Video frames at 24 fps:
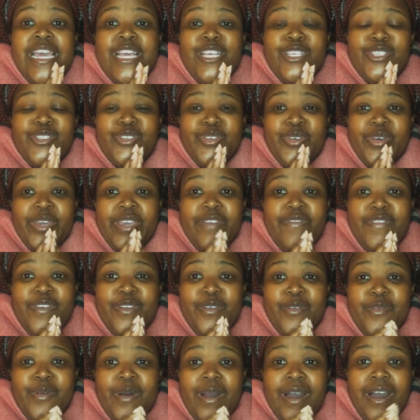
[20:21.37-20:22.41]
So if
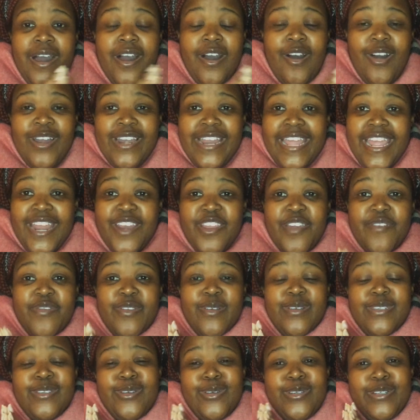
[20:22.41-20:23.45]
you are on any of
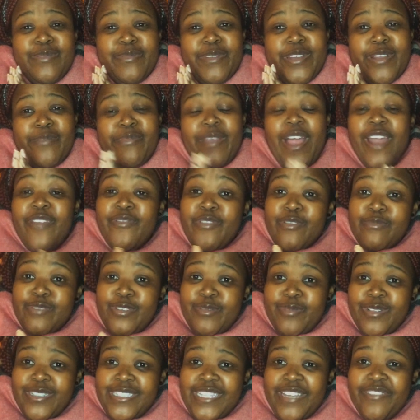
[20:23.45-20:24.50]
those social media platforms, you
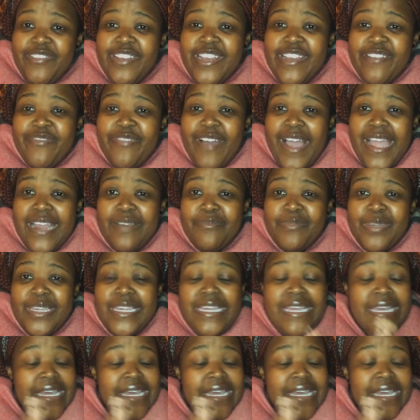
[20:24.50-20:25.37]
will definitely find me.